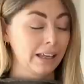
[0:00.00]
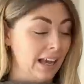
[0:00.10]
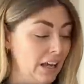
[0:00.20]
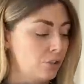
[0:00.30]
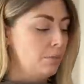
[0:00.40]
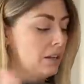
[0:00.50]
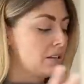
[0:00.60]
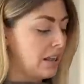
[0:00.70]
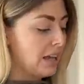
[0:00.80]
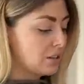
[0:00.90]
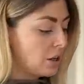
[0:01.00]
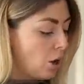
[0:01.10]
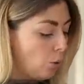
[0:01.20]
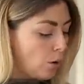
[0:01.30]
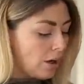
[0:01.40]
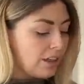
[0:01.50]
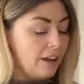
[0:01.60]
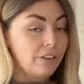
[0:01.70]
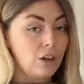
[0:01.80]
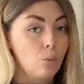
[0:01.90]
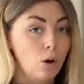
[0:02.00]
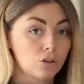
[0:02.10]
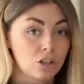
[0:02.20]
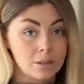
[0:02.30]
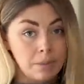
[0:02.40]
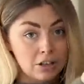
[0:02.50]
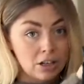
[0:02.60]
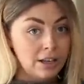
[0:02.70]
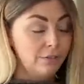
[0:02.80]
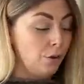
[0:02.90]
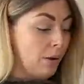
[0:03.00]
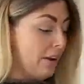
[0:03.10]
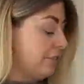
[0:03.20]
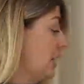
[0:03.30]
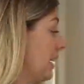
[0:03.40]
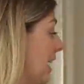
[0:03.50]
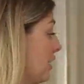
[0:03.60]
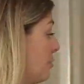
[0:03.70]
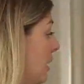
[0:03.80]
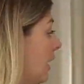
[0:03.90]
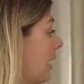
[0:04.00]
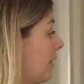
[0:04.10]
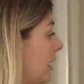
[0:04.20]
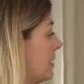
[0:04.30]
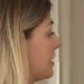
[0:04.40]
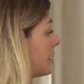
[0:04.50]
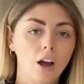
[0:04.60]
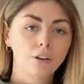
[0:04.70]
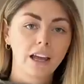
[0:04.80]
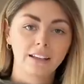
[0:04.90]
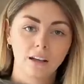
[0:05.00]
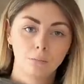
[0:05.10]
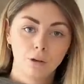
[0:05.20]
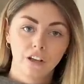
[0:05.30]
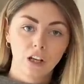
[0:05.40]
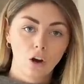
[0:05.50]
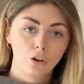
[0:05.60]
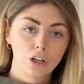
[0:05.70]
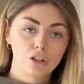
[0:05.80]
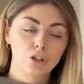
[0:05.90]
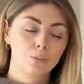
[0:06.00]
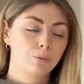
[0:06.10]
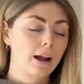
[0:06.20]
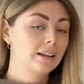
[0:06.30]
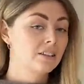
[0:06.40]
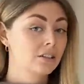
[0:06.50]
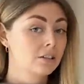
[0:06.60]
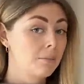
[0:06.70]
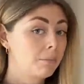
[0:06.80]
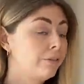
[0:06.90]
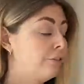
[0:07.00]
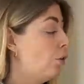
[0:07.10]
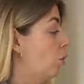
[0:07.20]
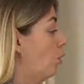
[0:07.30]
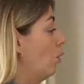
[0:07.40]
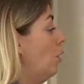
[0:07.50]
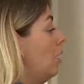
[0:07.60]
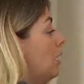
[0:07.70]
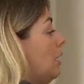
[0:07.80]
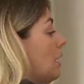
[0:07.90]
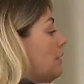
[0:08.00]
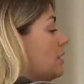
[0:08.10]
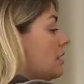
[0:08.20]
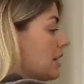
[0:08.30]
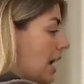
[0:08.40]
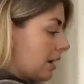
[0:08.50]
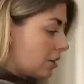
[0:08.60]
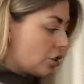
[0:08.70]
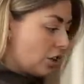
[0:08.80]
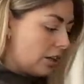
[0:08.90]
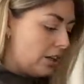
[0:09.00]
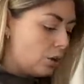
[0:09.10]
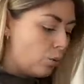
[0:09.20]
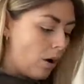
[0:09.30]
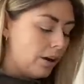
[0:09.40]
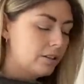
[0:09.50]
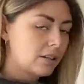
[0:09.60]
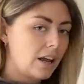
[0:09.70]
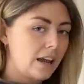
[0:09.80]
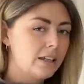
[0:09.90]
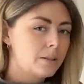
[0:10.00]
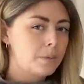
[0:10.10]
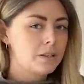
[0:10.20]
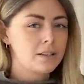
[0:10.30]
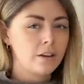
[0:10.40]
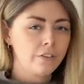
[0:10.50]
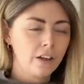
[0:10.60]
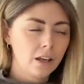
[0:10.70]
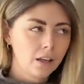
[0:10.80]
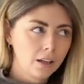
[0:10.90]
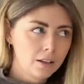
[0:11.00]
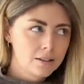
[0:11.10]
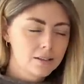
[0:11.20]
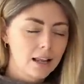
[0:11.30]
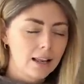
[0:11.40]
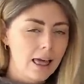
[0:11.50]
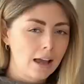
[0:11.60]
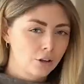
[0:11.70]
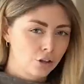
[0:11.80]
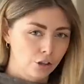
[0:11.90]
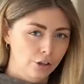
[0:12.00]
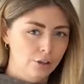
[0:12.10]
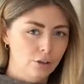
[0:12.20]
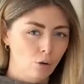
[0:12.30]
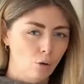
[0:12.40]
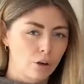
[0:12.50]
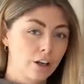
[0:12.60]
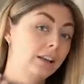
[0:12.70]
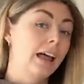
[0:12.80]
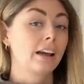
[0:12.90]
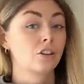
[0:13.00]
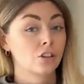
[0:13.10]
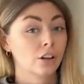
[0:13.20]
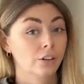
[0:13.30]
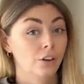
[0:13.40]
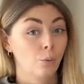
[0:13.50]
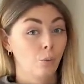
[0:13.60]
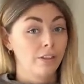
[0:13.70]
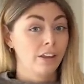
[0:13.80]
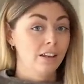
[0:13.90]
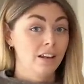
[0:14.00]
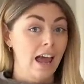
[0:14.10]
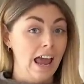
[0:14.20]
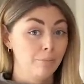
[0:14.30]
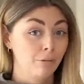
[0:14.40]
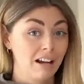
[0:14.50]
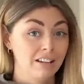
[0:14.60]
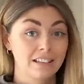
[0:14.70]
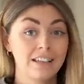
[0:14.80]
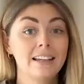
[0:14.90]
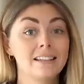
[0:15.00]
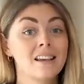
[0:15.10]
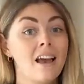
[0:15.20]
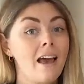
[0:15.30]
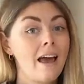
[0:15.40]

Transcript: cashmere. So that's worth having a watch, especially if you have any cashmere like this. Okay, now moving on to brand number four, and this is actually quite a specific selection or collection within a brand, and it is